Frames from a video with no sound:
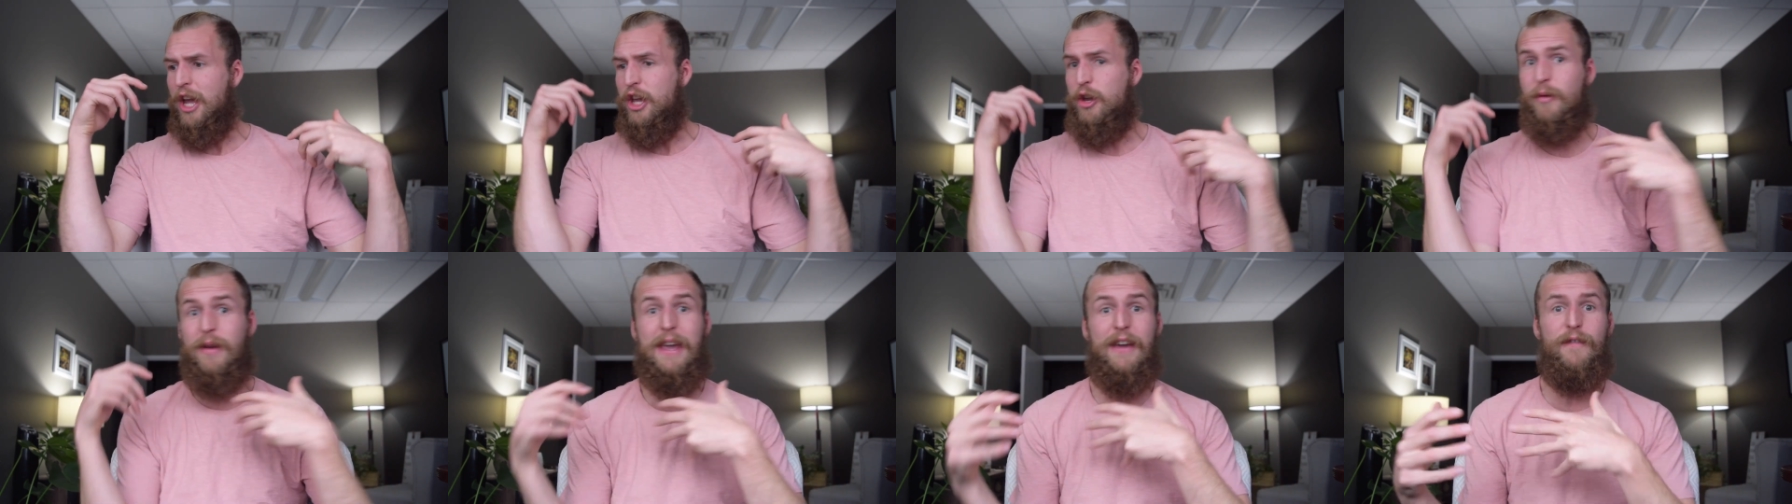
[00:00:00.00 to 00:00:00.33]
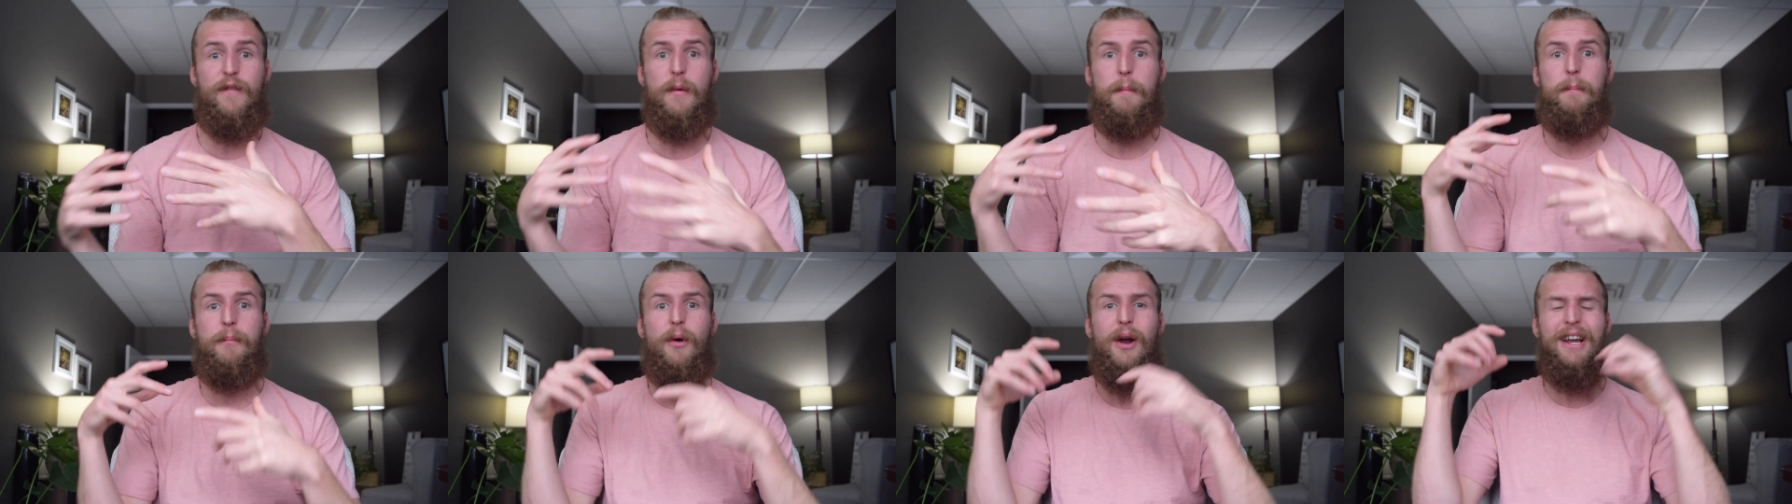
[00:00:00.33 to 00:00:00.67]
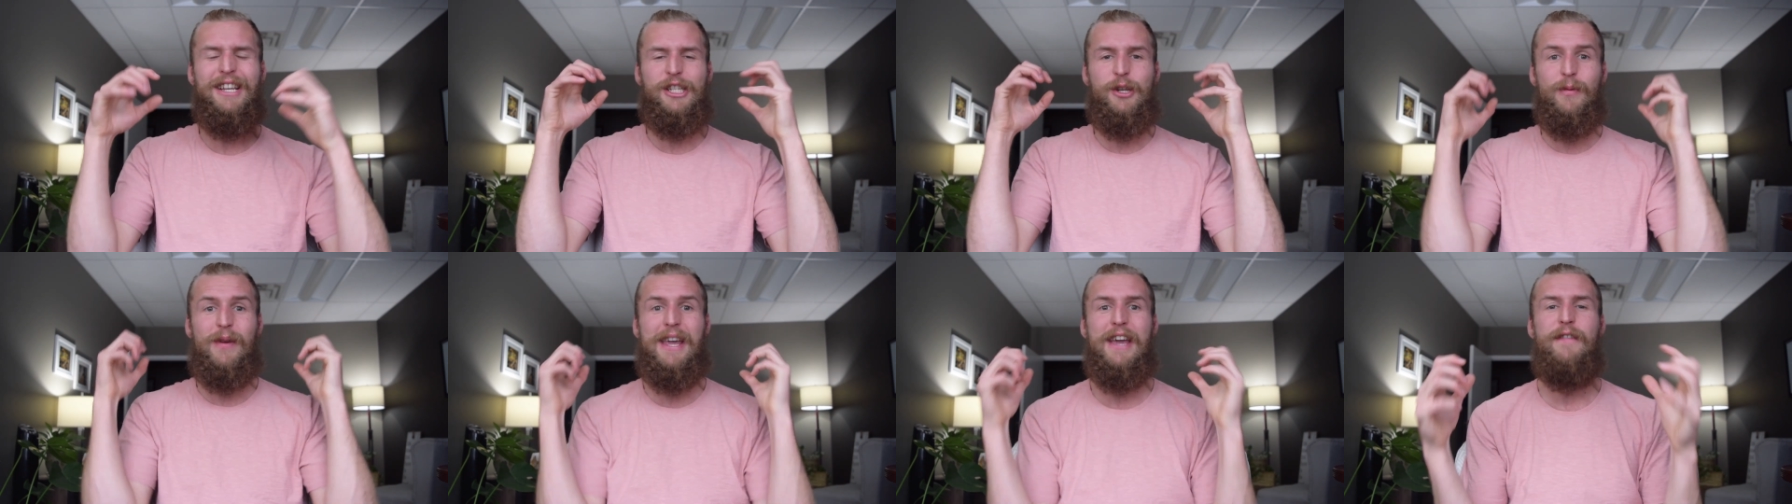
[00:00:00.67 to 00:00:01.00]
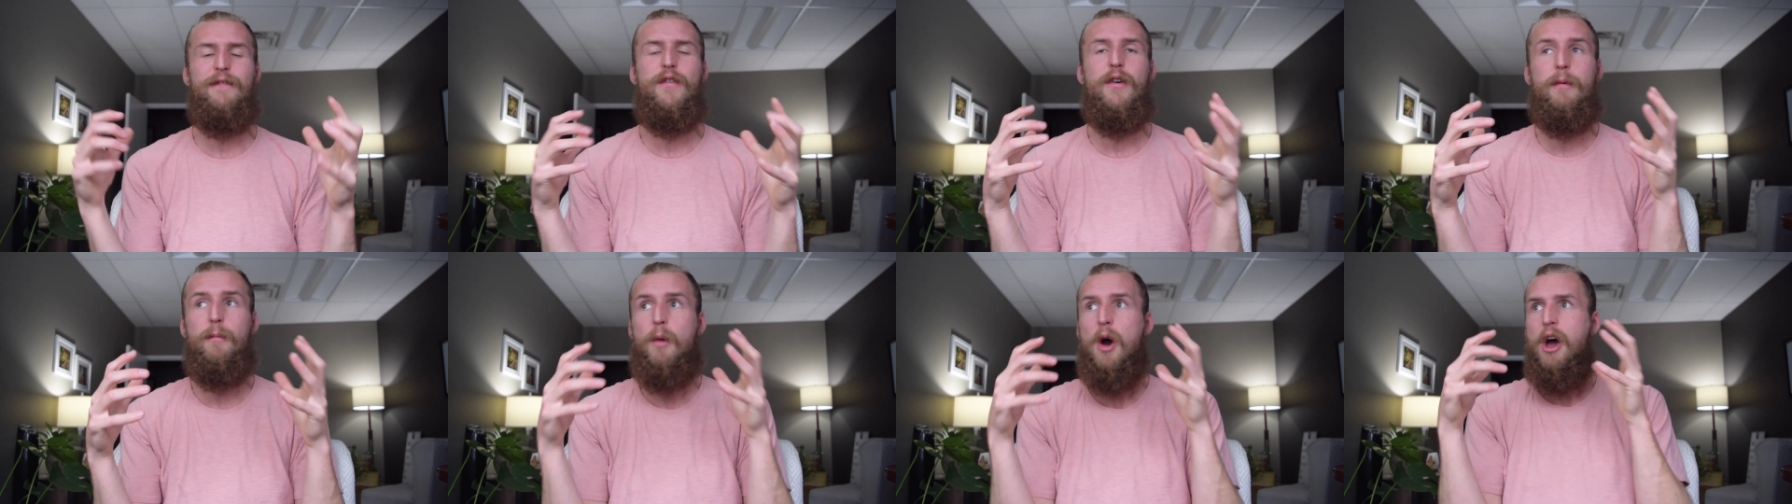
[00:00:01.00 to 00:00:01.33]
You give him praise. You
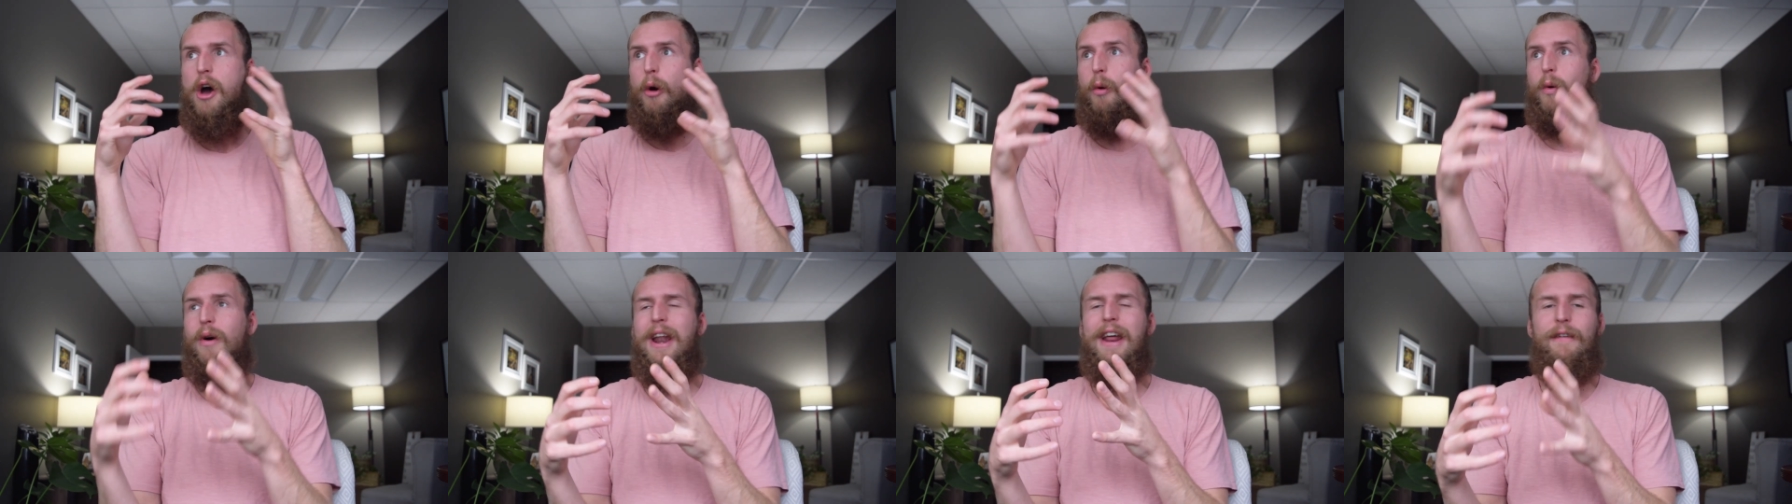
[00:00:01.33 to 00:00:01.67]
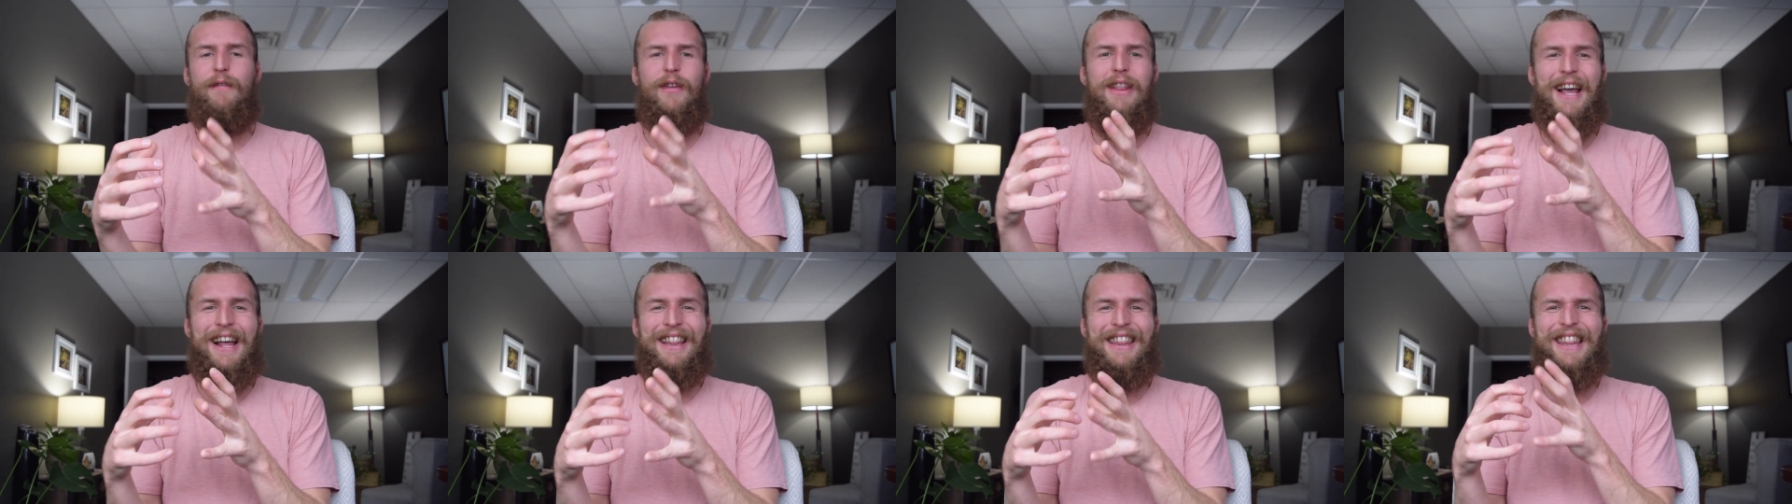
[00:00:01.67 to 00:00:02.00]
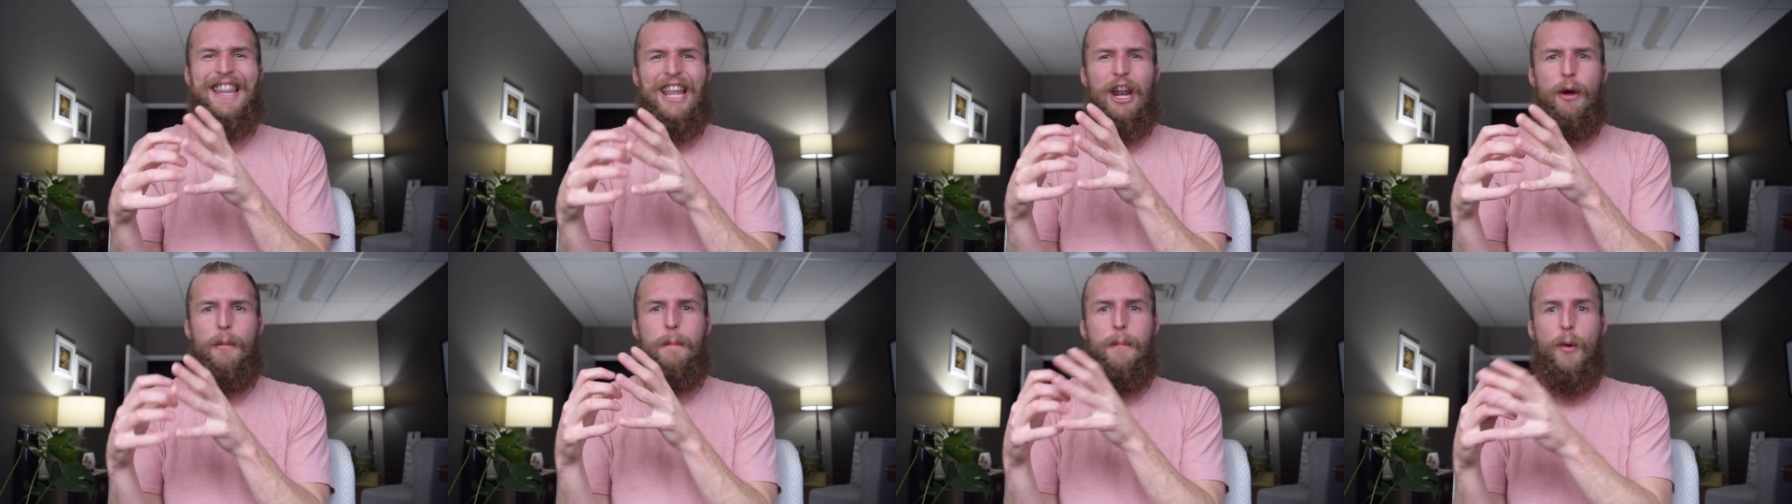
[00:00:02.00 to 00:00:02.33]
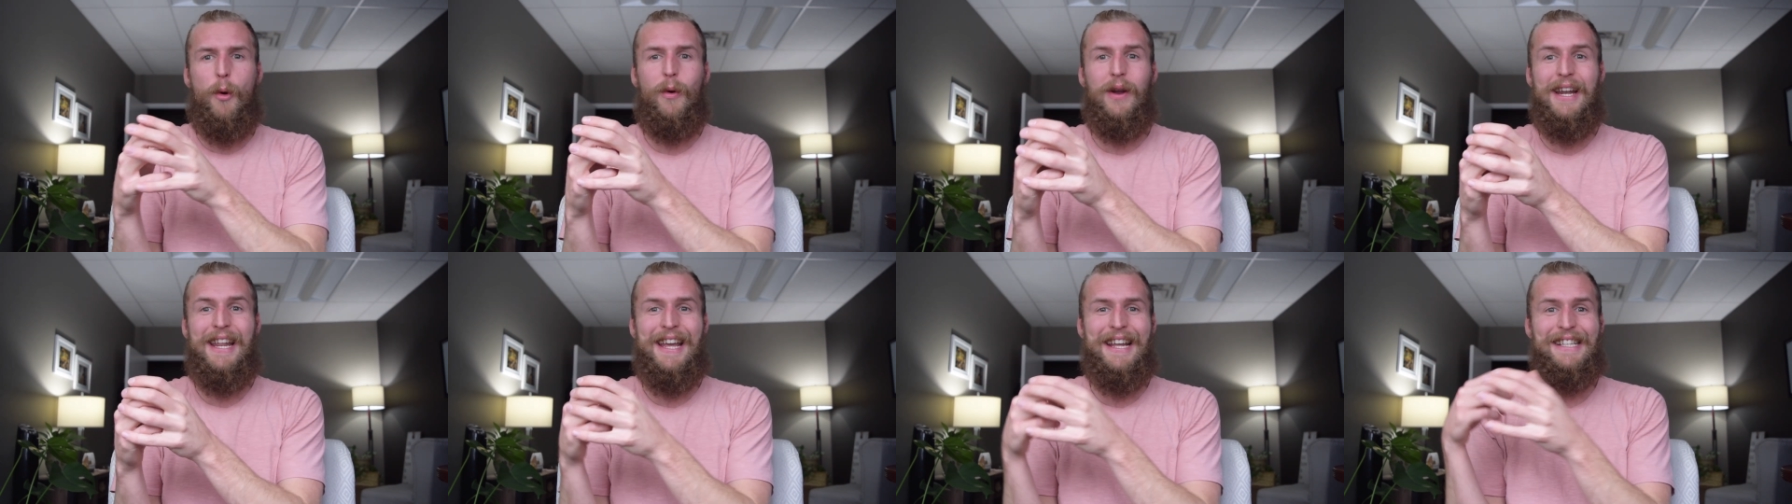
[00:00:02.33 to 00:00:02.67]
give him whatever that little
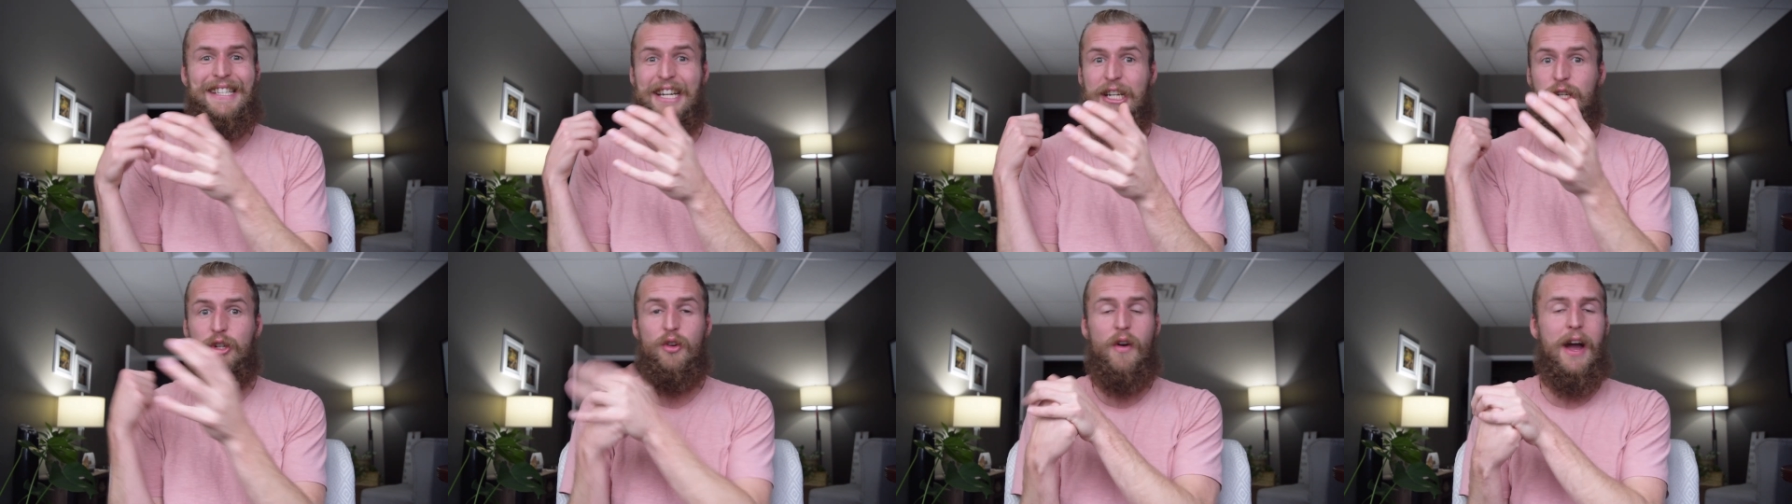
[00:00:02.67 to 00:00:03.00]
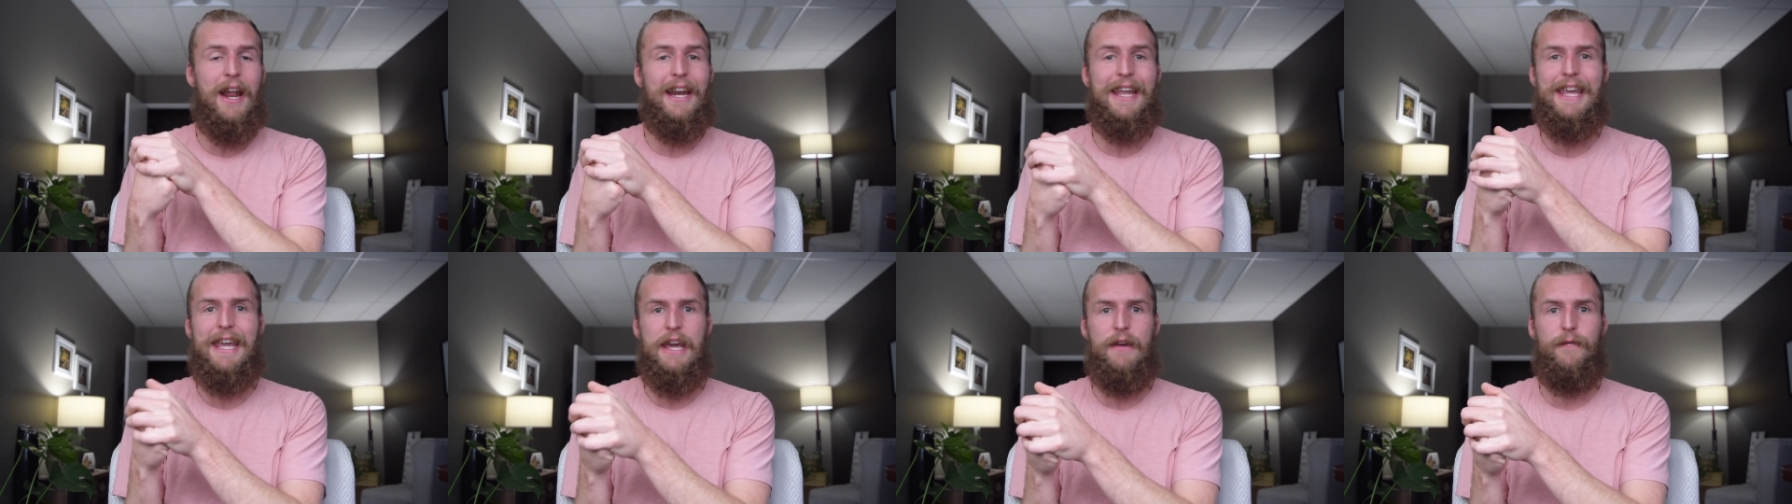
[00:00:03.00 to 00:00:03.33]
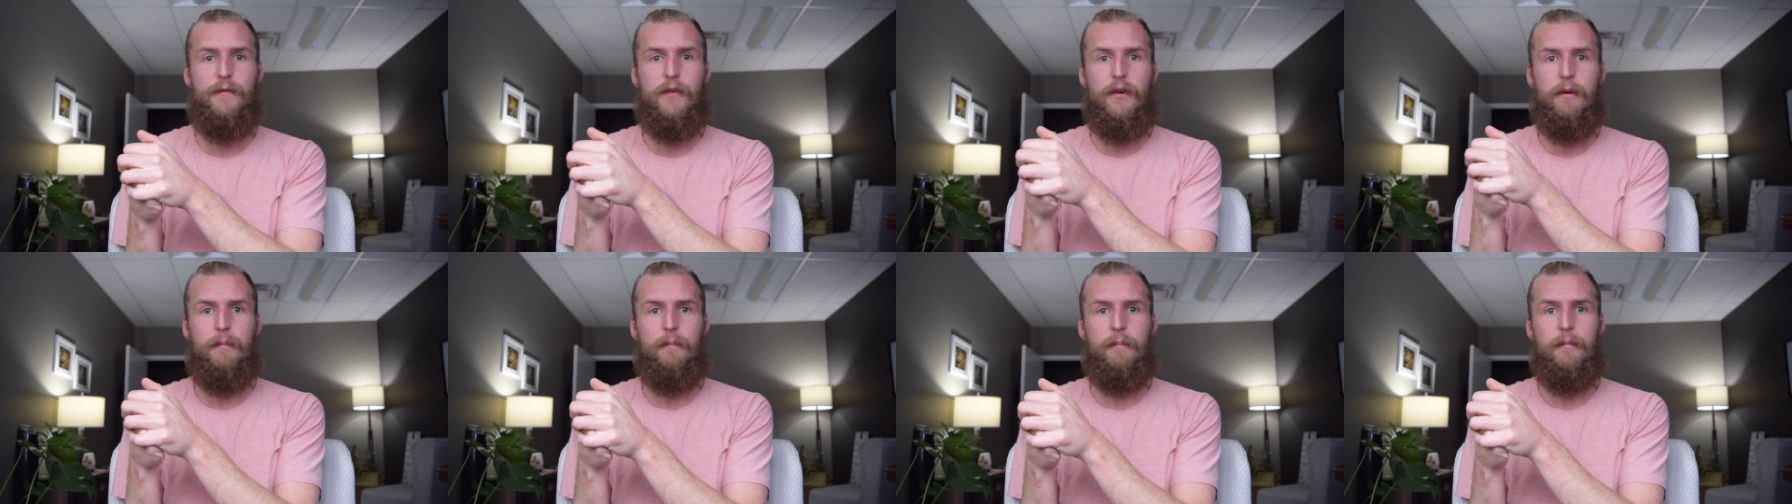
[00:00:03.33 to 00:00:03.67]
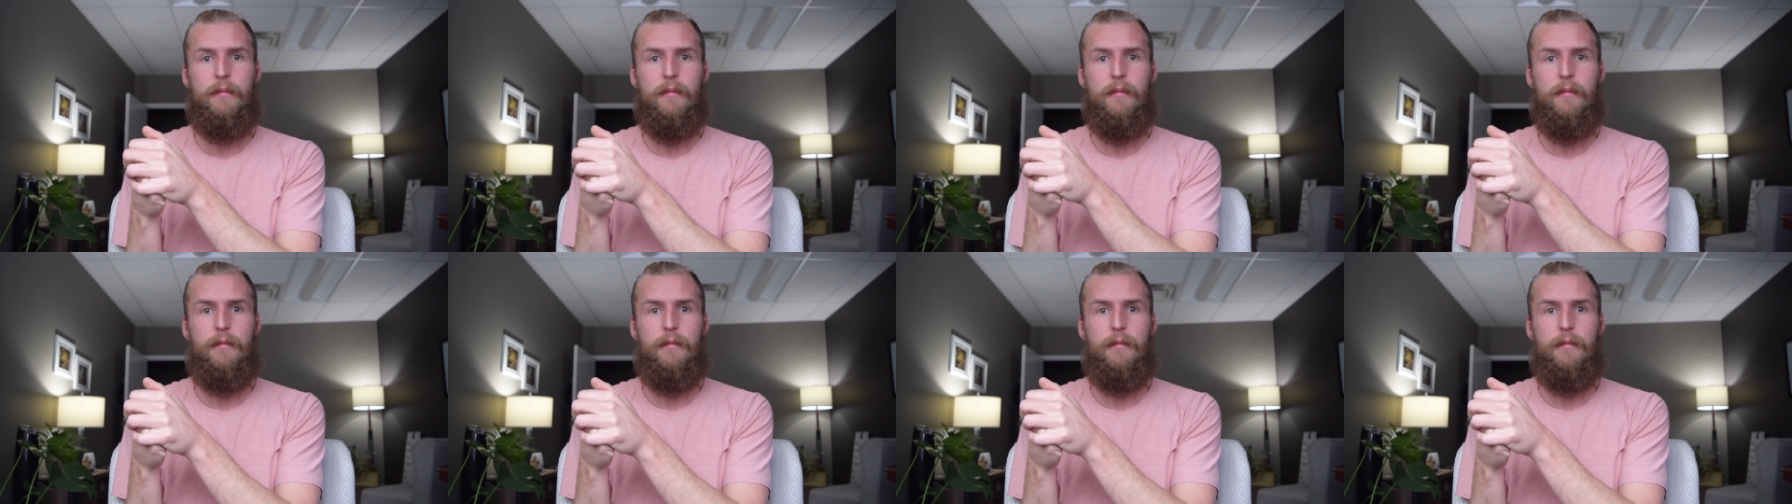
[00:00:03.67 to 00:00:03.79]
boy needs. I try to give him.